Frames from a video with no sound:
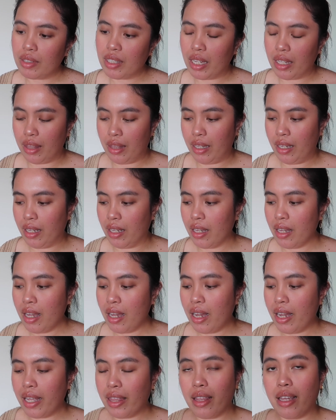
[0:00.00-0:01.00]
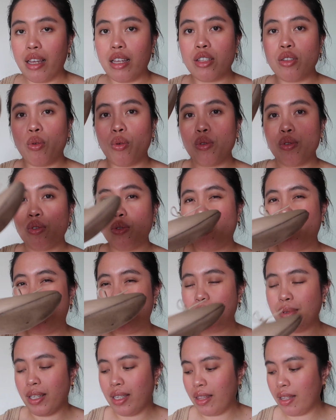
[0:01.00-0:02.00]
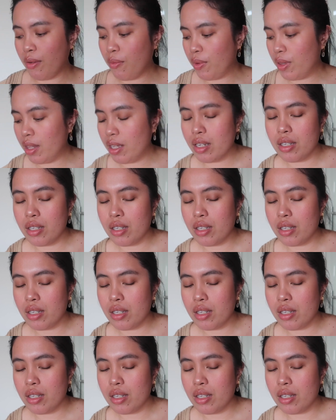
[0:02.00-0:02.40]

nothing. I think it also helps, I think,